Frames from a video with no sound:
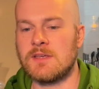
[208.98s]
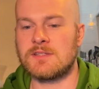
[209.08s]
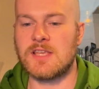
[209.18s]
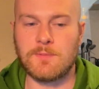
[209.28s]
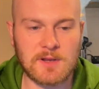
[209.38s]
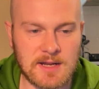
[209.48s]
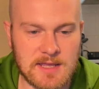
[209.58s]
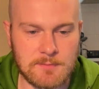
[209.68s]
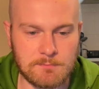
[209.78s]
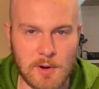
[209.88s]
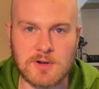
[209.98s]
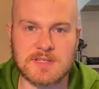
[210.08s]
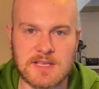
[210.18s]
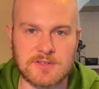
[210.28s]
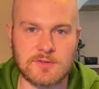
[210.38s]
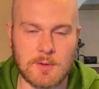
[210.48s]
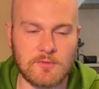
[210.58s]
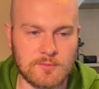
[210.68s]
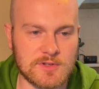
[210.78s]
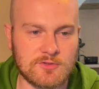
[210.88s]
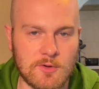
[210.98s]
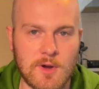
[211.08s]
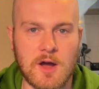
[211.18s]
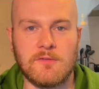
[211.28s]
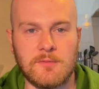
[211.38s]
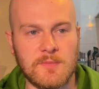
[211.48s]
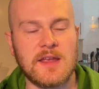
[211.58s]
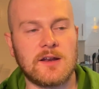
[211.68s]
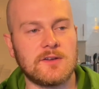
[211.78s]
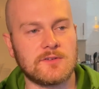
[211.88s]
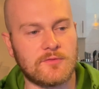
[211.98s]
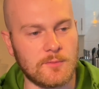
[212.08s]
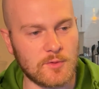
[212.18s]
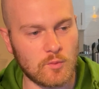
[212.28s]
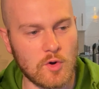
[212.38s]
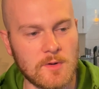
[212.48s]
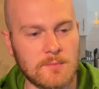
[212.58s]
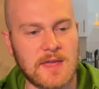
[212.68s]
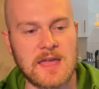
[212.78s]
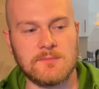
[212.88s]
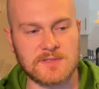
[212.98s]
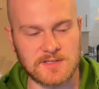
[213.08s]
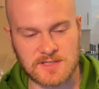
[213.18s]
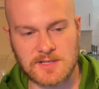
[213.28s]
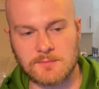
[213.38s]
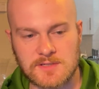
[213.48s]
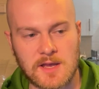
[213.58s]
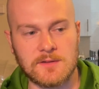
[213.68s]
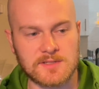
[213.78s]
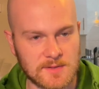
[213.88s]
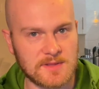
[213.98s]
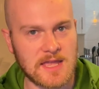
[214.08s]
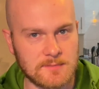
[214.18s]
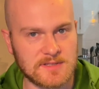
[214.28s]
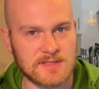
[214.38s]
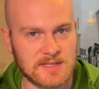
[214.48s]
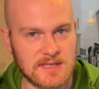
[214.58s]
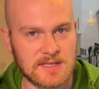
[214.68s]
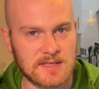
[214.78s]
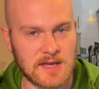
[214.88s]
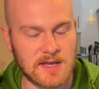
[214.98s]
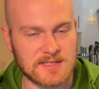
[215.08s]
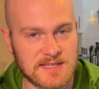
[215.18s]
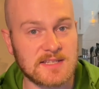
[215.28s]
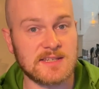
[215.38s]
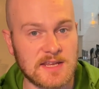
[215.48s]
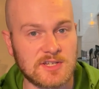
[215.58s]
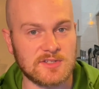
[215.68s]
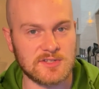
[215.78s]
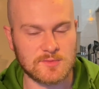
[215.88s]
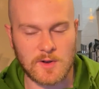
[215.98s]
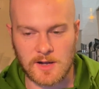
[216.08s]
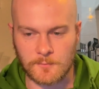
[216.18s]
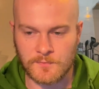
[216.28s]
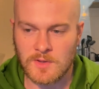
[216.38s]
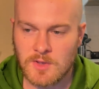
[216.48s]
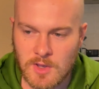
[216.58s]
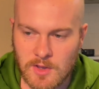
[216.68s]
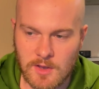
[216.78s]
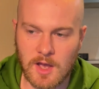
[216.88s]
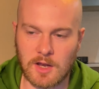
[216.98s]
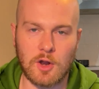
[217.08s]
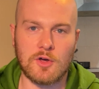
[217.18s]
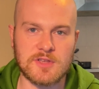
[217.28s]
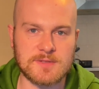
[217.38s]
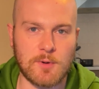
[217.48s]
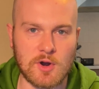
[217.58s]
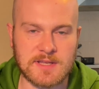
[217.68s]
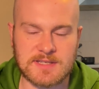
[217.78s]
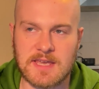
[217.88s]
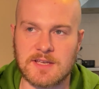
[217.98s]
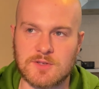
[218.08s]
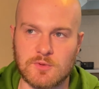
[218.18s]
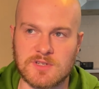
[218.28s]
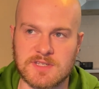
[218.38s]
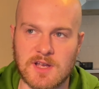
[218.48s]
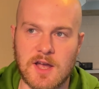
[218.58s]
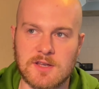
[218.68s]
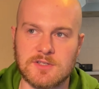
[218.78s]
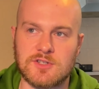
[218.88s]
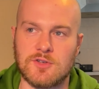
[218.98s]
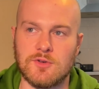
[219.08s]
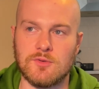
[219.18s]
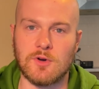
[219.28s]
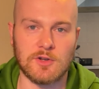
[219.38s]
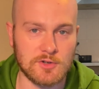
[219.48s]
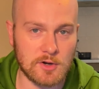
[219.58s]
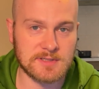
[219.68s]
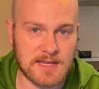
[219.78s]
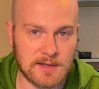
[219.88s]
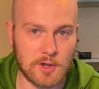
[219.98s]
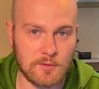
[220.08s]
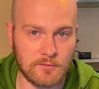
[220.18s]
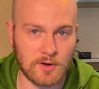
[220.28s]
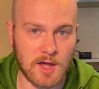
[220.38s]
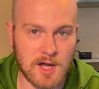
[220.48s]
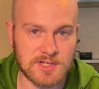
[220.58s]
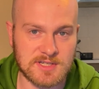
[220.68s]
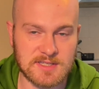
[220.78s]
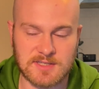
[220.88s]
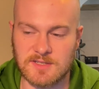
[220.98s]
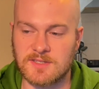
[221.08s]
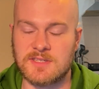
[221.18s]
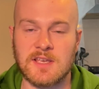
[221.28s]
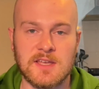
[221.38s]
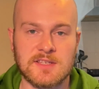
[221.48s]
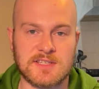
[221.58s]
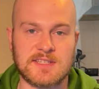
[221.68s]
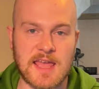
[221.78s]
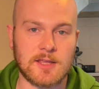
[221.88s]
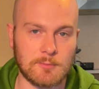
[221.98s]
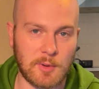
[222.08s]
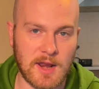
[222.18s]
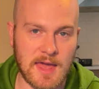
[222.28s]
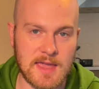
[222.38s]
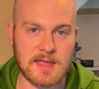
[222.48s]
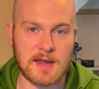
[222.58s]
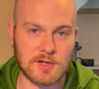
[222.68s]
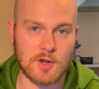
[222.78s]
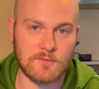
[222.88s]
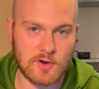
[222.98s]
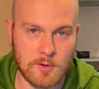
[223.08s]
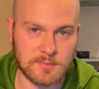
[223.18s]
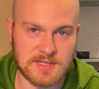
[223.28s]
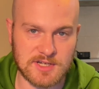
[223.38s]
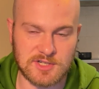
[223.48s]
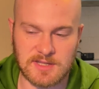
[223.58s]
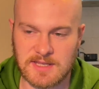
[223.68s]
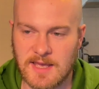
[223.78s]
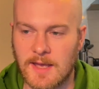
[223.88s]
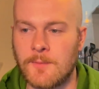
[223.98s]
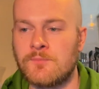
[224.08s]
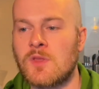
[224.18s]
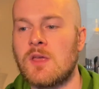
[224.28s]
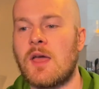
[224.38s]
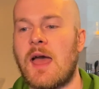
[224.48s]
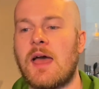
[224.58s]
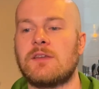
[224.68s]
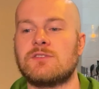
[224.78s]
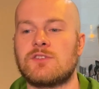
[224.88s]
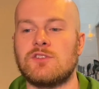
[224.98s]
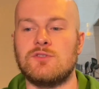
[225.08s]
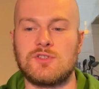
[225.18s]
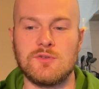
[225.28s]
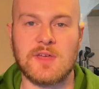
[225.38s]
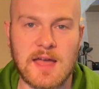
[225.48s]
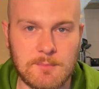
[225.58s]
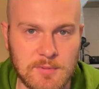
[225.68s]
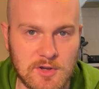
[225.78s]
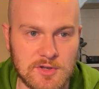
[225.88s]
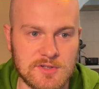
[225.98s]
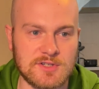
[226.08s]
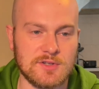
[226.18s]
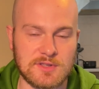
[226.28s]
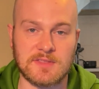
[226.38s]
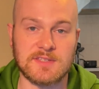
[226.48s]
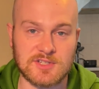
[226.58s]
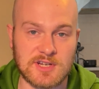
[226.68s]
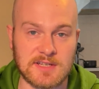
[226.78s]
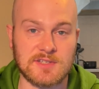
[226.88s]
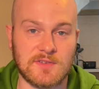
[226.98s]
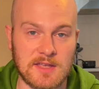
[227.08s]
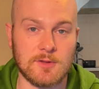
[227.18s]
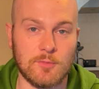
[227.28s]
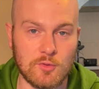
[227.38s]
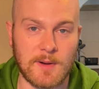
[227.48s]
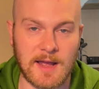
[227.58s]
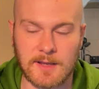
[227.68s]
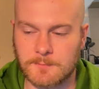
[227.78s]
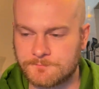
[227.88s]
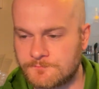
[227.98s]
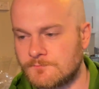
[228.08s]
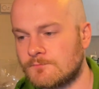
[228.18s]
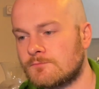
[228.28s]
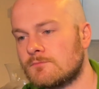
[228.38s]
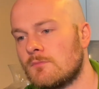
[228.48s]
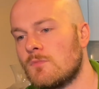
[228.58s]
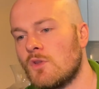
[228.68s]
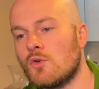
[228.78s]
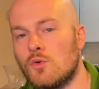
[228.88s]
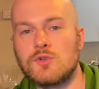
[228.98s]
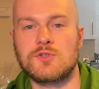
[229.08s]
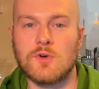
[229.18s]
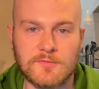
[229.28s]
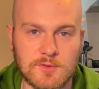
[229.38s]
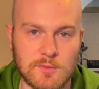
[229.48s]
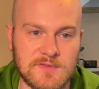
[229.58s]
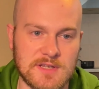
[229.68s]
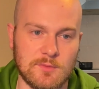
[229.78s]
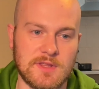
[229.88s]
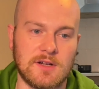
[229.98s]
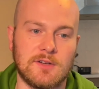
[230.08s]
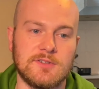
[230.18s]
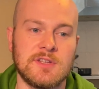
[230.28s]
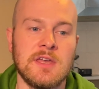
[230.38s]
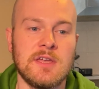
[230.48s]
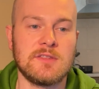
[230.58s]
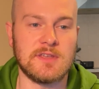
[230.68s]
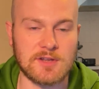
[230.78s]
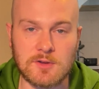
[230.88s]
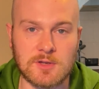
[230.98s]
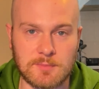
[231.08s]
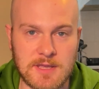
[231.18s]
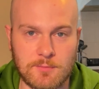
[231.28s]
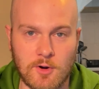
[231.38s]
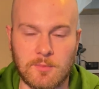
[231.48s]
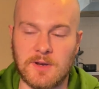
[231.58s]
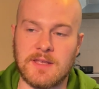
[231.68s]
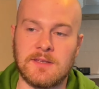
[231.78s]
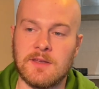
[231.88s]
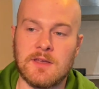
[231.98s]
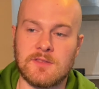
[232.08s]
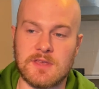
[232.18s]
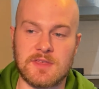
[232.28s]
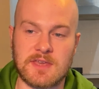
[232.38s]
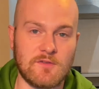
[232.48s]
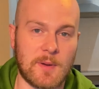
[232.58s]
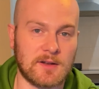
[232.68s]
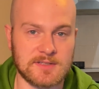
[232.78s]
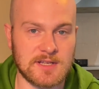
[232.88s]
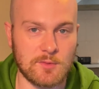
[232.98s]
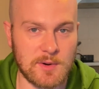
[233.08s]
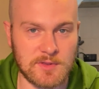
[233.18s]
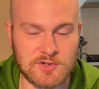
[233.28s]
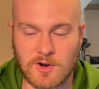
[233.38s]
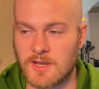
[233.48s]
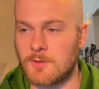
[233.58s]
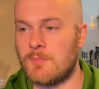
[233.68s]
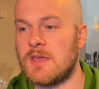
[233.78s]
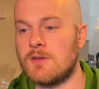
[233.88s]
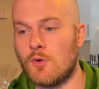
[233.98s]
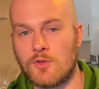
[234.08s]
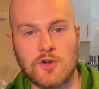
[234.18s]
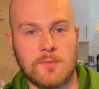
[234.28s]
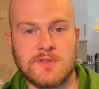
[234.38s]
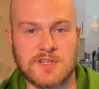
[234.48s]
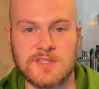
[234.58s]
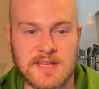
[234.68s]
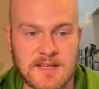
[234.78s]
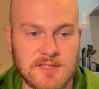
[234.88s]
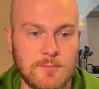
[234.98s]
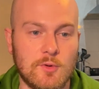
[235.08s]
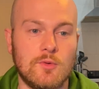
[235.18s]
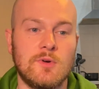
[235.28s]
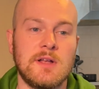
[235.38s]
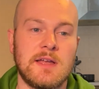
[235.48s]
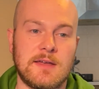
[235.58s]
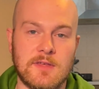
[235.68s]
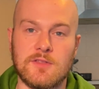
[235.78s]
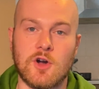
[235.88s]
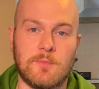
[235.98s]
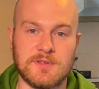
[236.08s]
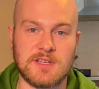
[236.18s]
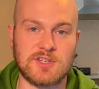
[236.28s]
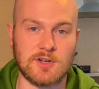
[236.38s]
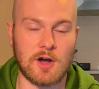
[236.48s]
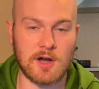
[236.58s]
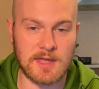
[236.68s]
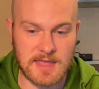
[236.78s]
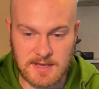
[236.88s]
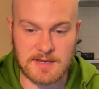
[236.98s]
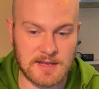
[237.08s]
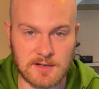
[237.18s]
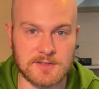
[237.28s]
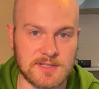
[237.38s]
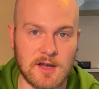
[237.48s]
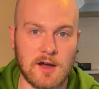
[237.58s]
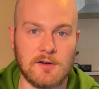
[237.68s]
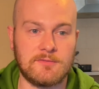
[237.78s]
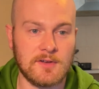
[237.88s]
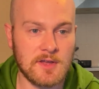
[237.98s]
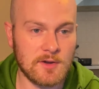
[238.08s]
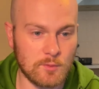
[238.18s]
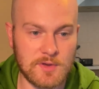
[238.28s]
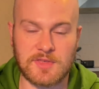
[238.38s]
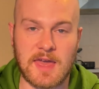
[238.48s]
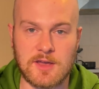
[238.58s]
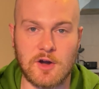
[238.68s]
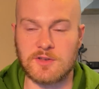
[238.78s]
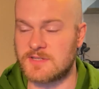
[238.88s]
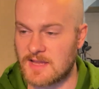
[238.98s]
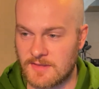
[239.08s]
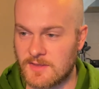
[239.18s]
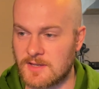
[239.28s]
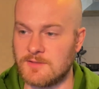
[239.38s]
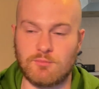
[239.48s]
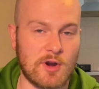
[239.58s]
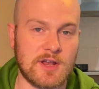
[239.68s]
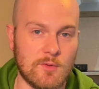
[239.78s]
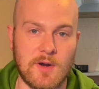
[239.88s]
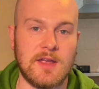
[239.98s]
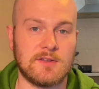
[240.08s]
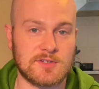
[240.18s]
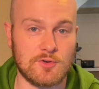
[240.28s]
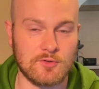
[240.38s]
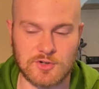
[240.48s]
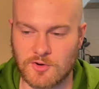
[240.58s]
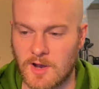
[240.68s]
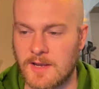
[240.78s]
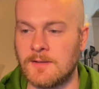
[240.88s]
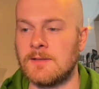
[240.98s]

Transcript: Typically, box kicks coming from the scrum half from England, from the warm-up games and some of the games in the Six Nations as well, a lot of these box kicks were designed to not go for a large distance, stay and play, and go for competition in the air. And you do that because you think there's a chance of getting the ball back. All too often we've seen with England, they don't compete properly. They either give a penalty away when they try and compete, or the opposition takes the ball, and then the opposition are in England's half with chaos, and they can break away and score a try.